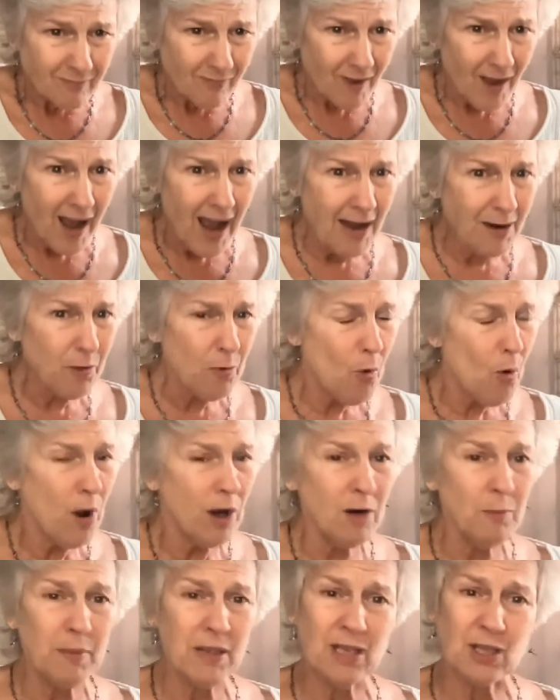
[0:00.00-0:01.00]
"I don't
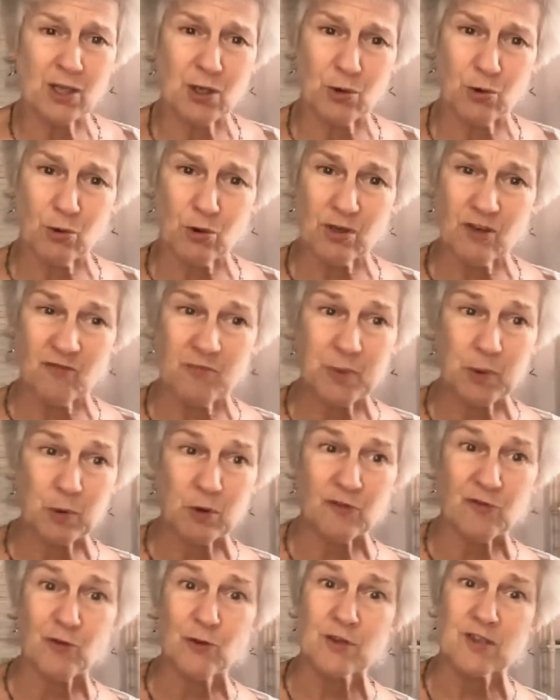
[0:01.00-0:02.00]
want to be cured of
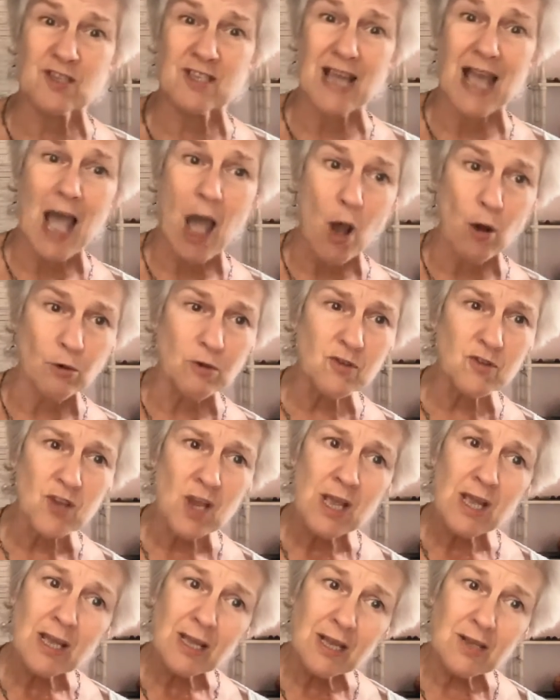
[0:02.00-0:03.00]
beautiful sounds,"
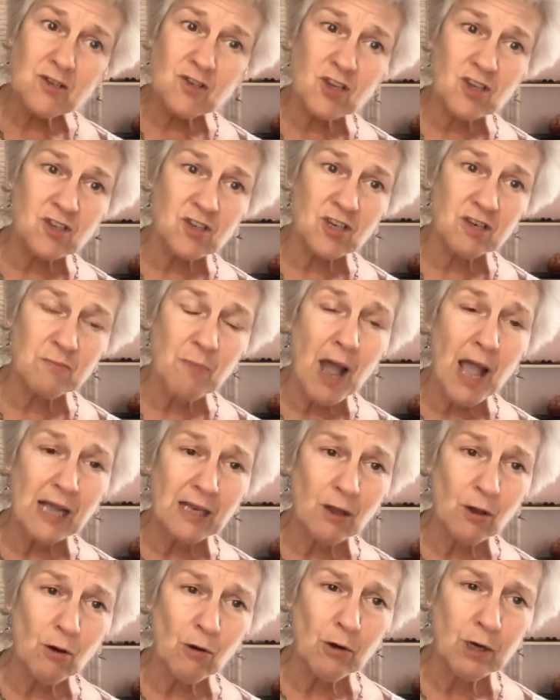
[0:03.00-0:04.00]
insisted
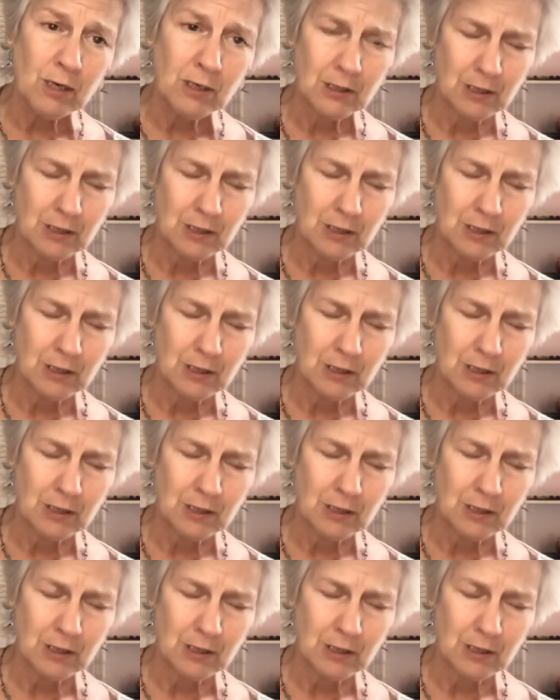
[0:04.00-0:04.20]
Milo.